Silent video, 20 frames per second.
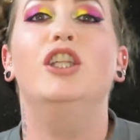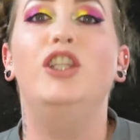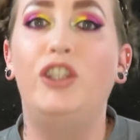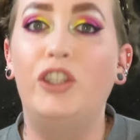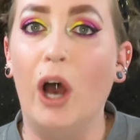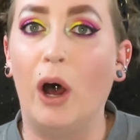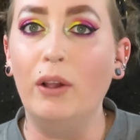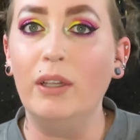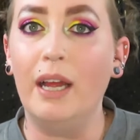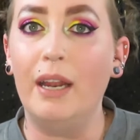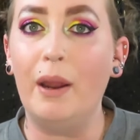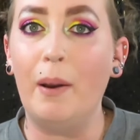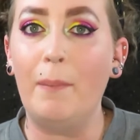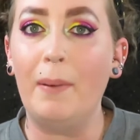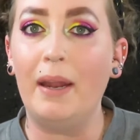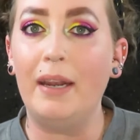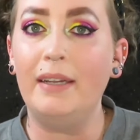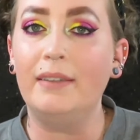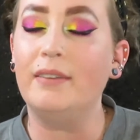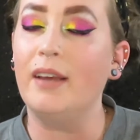Don't let
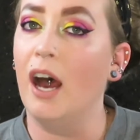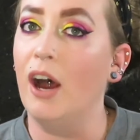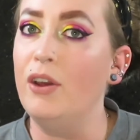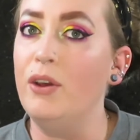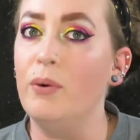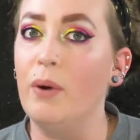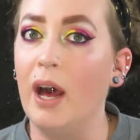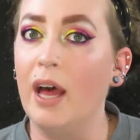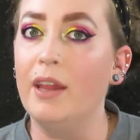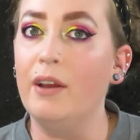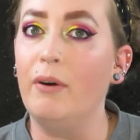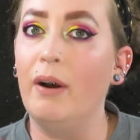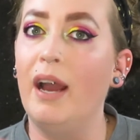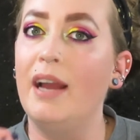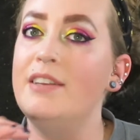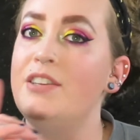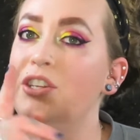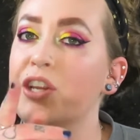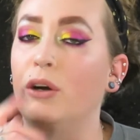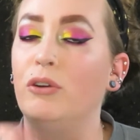nobody tell you
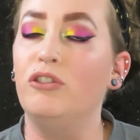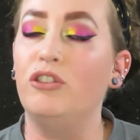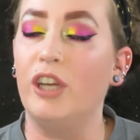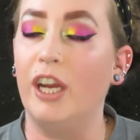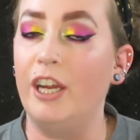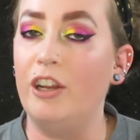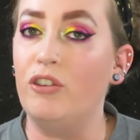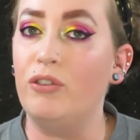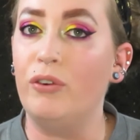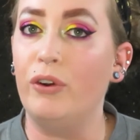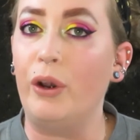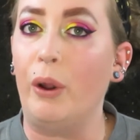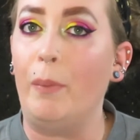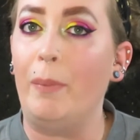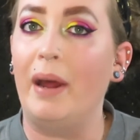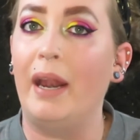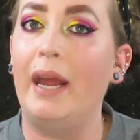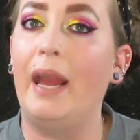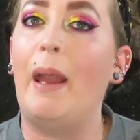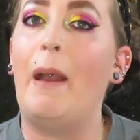otherwise. Don't change for
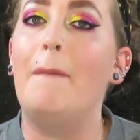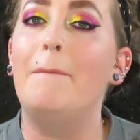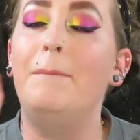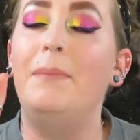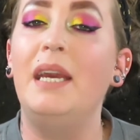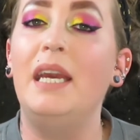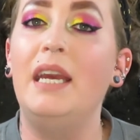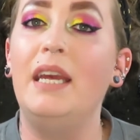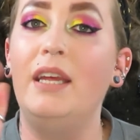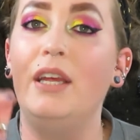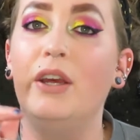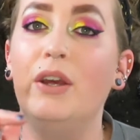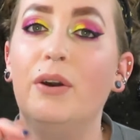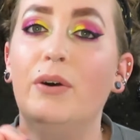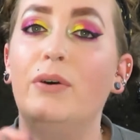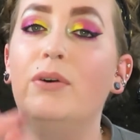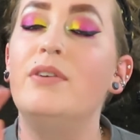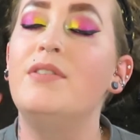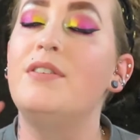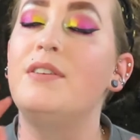nobody. Be
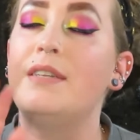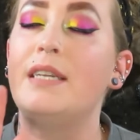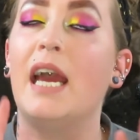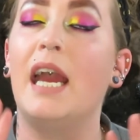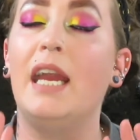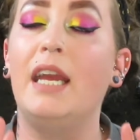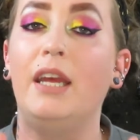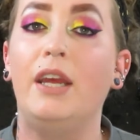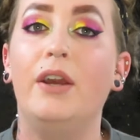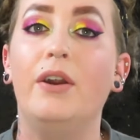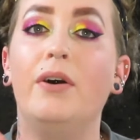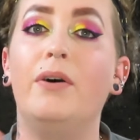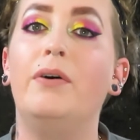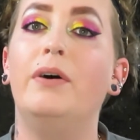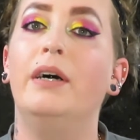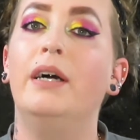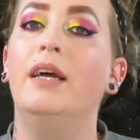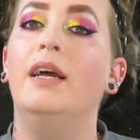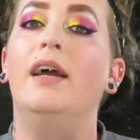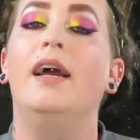you. Stay
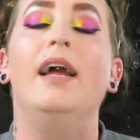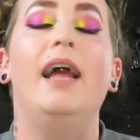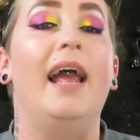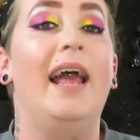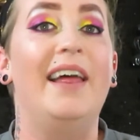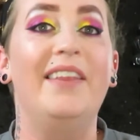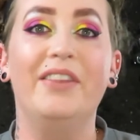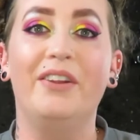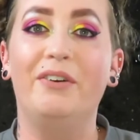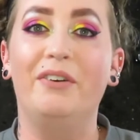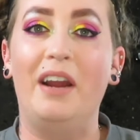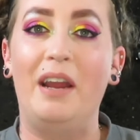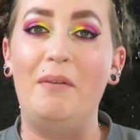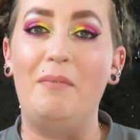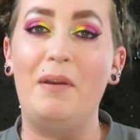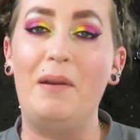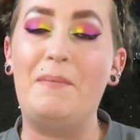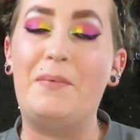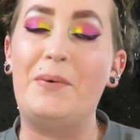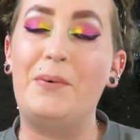you. And the right
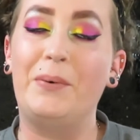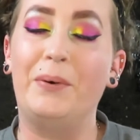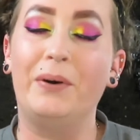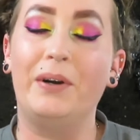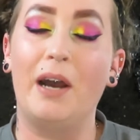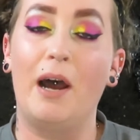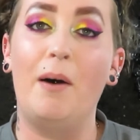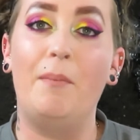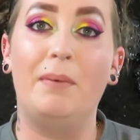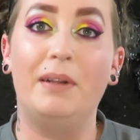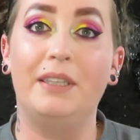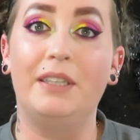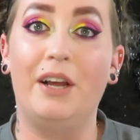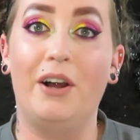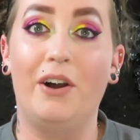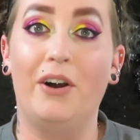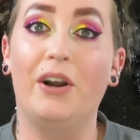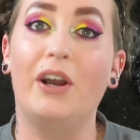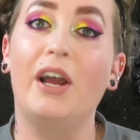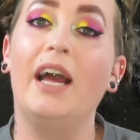people will come
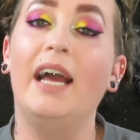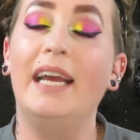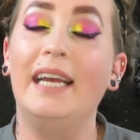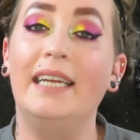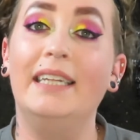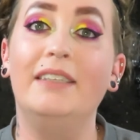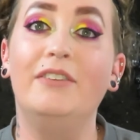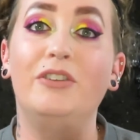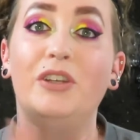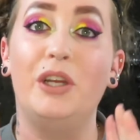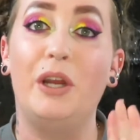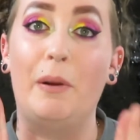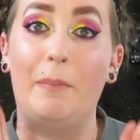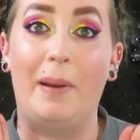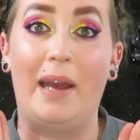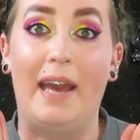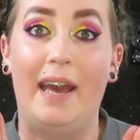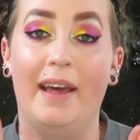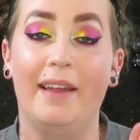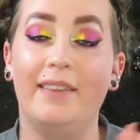along into your
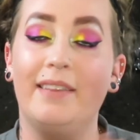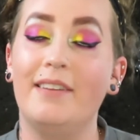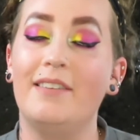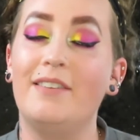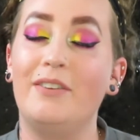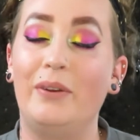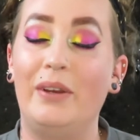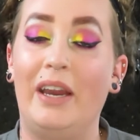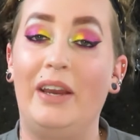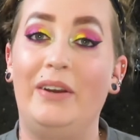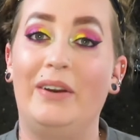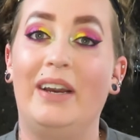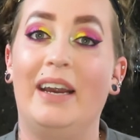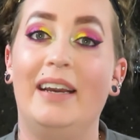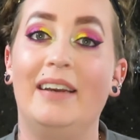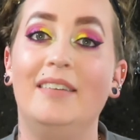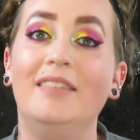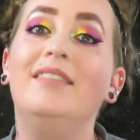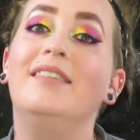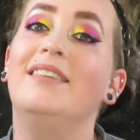path. So yeah, you
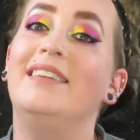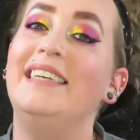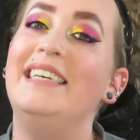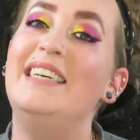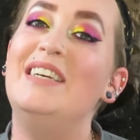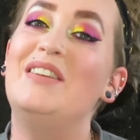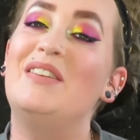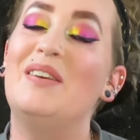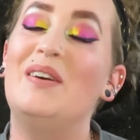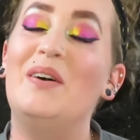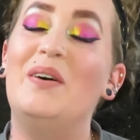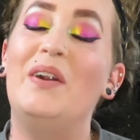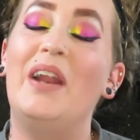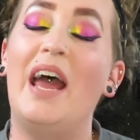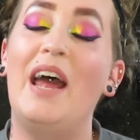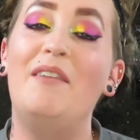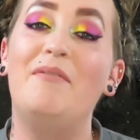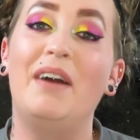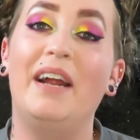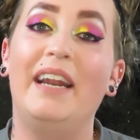guys, see you soon
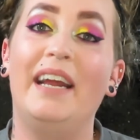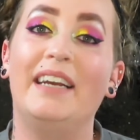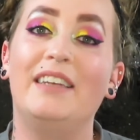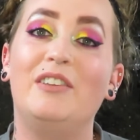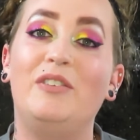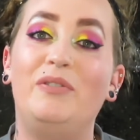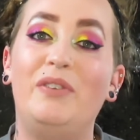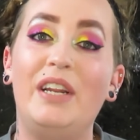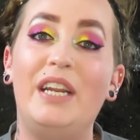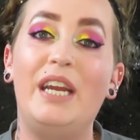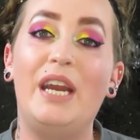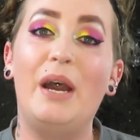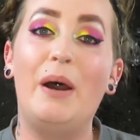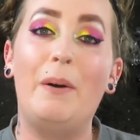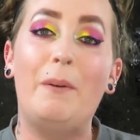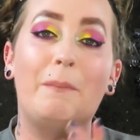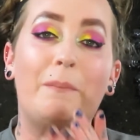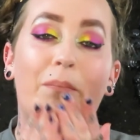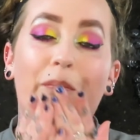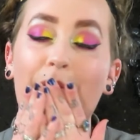in my next
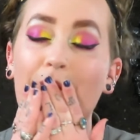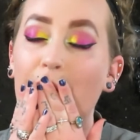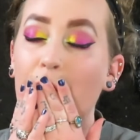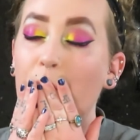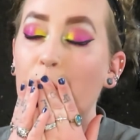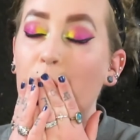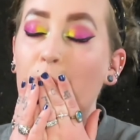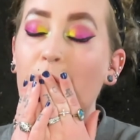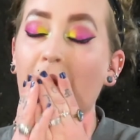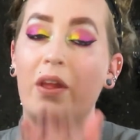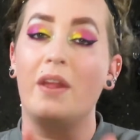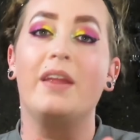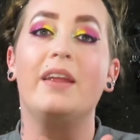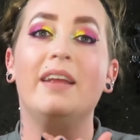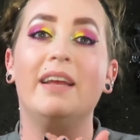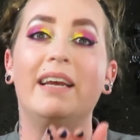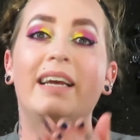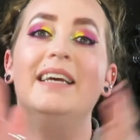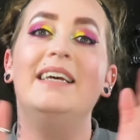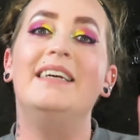video.
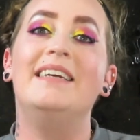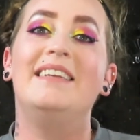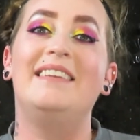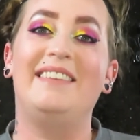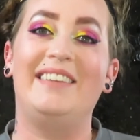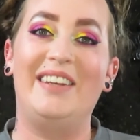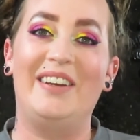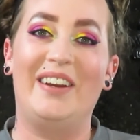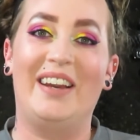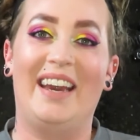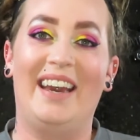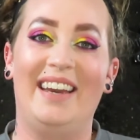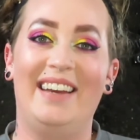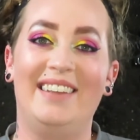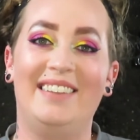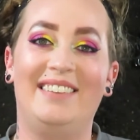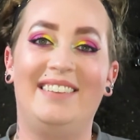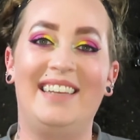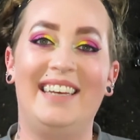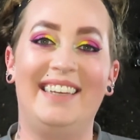See you
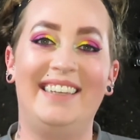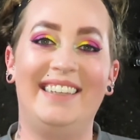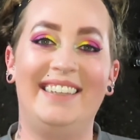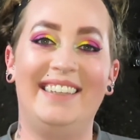guys.